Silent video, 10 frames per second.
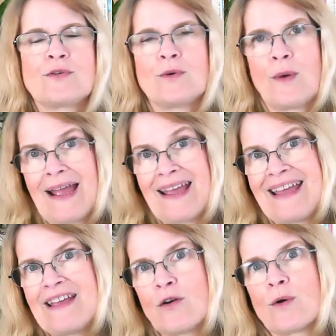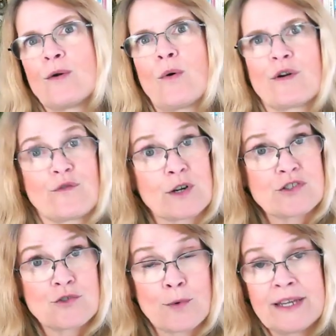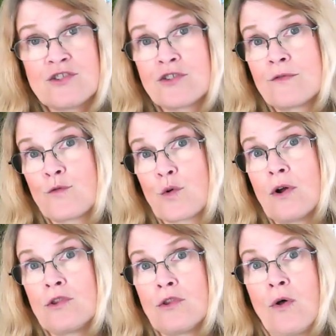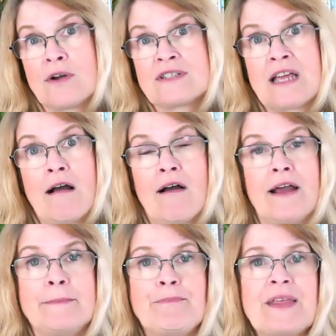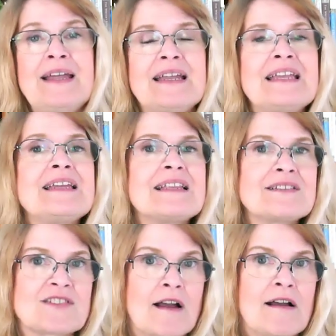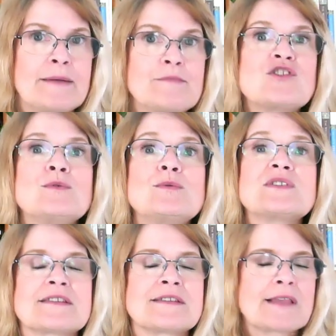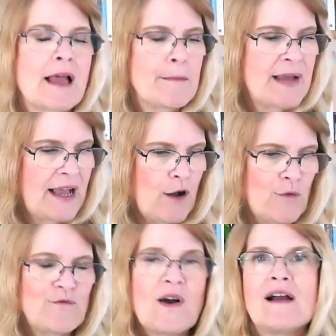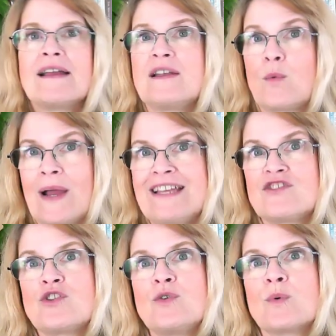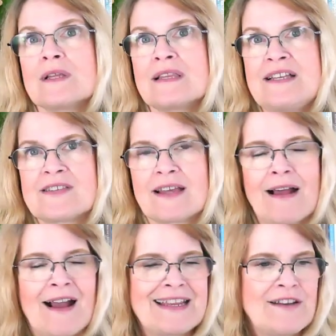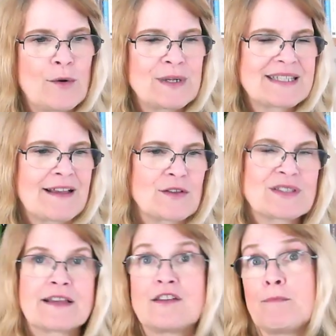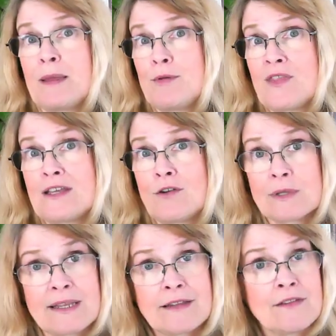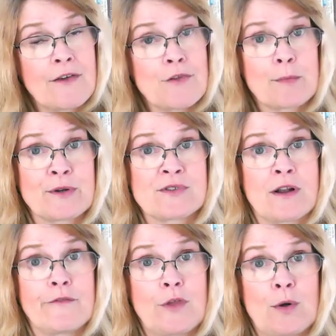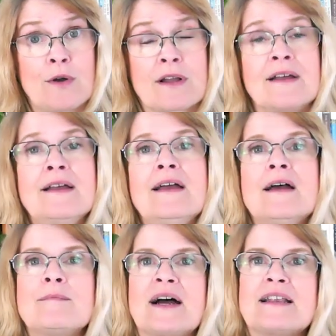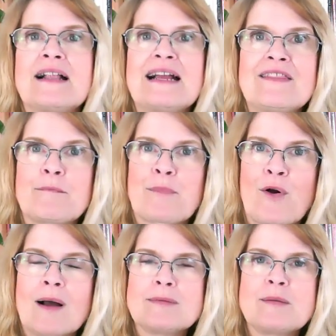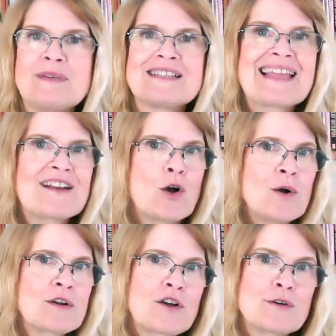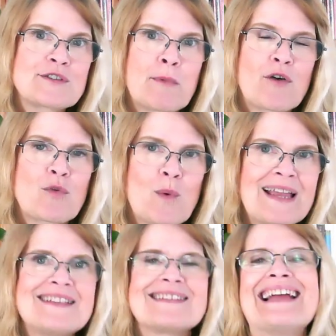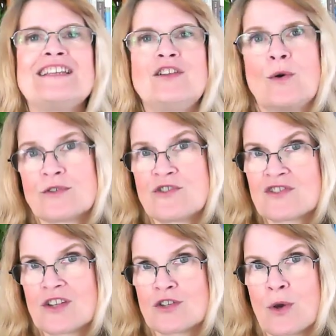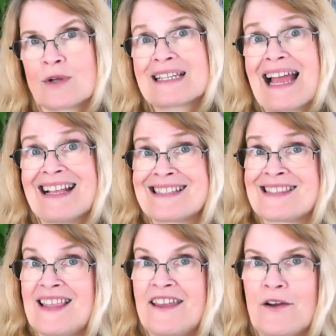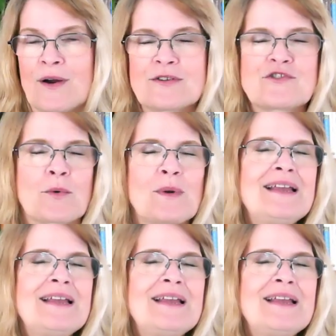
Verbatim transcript: to anger or frustration for a long time, it is time to somehow find a way to release it. I know it sounds like maybe then you're letting the other person off the hook, but the problem is that hook goes both ways and you're just as hooked as they are. So